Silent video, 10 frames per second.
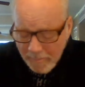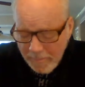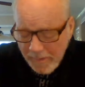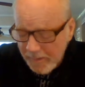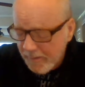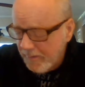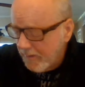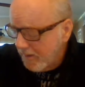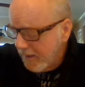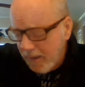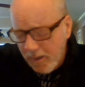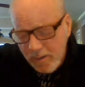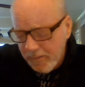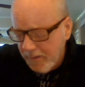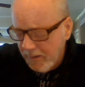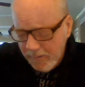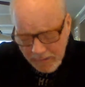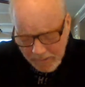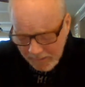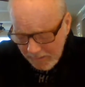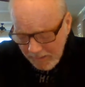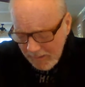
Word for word: military, you can take over, you can go down the,